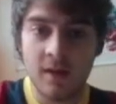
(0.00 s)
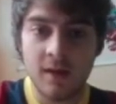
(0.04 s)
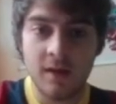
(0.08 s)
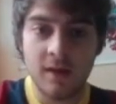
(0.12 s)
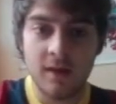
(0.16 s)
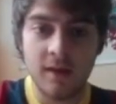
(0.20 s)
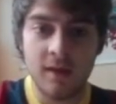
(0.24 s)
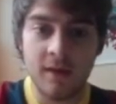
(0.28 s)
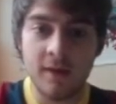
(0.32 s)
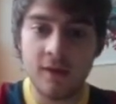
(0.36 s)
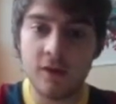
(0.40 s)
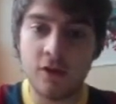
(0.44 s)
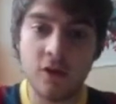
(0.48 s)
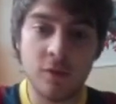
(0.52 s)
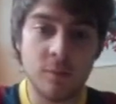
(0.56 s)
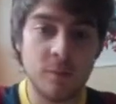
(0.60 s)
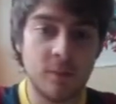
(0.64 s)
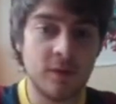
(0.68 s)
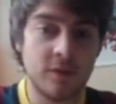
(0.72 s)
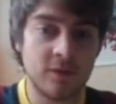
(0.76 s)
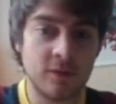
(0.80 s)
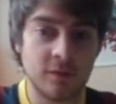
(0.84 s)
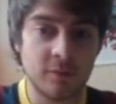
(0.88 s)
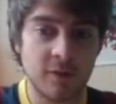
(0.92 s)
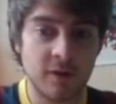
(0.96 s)
he could
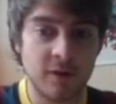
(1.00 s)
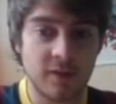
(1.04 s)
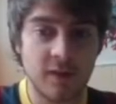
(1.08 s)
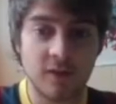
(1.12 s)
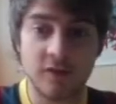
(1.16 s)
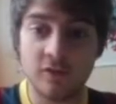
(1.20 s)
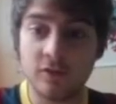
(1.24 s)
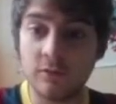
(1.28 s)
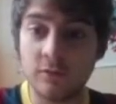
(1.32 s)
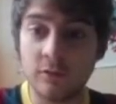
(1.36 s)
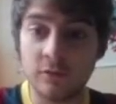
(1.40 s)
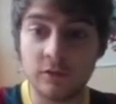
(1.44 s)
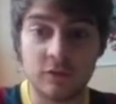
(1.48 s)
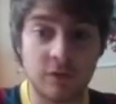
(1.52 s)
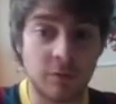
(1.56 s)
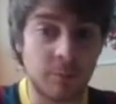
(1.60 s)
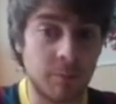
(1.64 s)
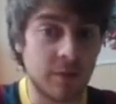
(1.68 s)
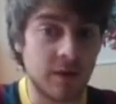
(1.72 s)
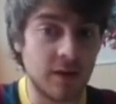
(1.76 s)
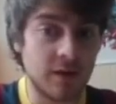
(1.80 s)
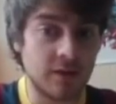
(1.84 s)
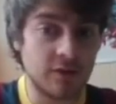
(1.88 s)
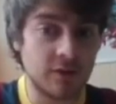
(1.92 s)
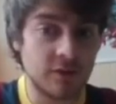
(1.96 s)
be somebody that you look to
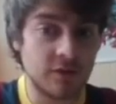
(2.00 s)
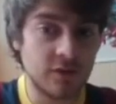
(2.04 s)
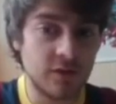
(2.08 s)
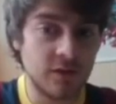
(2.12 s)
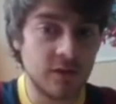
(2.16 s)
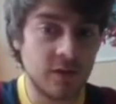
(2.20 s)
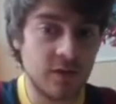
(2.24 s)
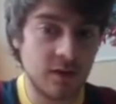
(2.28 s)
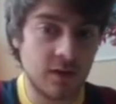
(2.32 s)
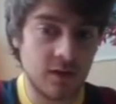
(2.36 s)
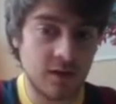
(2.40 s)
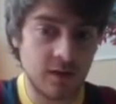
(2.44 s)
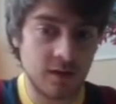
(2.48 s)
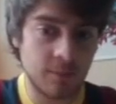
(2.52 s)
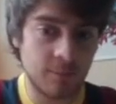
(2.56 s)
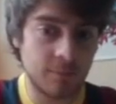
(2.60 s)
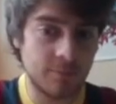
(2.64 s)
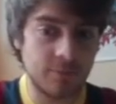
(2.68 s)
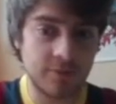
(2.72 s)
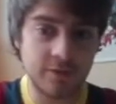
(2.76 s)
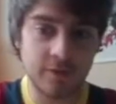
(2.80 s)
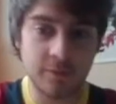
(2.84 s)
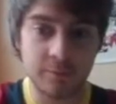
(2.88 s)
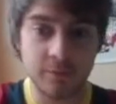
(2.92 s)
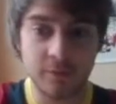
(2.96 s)
bench
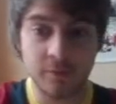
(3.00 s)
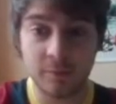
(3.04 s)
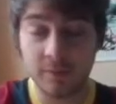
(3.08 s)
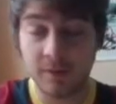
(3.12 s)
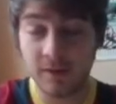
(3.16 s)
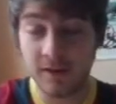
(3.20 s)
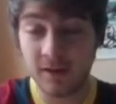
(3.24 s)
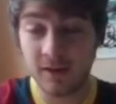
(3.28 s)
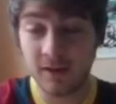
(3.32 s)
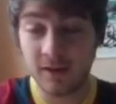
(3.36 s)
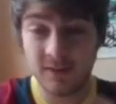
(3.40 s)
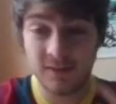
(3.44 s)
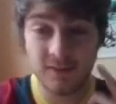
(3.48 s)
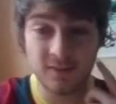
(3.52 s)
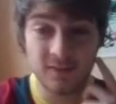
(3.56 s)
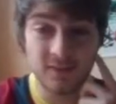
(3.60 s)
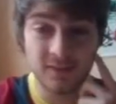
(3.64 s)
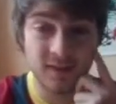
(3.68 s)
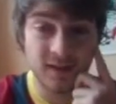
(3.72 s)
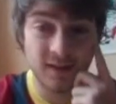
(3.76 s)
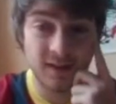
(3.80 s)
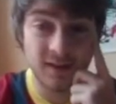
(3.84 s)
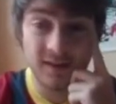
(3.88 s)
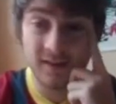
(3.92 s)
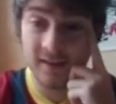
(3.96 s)
simply because
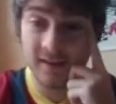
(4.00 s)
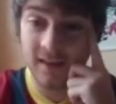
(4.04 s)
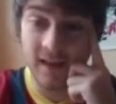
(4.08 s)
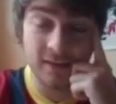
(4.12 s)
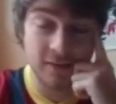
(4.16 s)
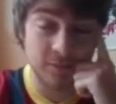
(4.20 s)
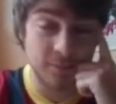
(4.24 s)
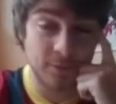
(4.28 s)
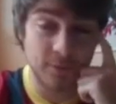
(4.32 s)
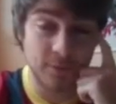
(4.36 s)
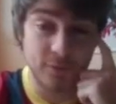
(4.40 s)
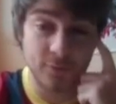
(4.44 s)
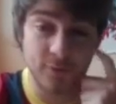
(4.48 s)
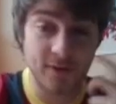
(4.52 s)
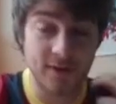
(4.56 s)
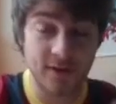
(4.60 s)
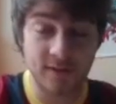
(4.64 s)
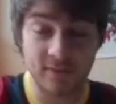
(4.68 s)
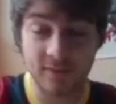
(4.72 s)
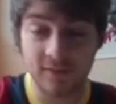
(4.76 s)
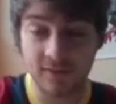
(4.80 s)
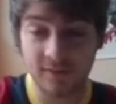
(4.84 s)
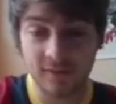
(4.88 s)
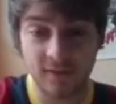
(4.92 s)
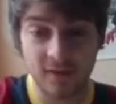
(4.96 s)
he hasn't been great,
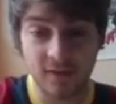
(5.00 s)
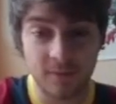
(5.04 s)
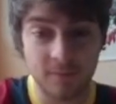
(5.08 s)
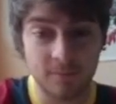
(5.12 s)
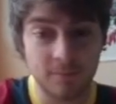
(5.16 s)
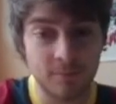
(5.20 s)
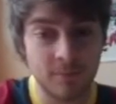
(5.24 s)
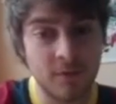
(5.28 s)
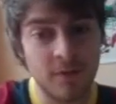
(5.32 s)
as I said.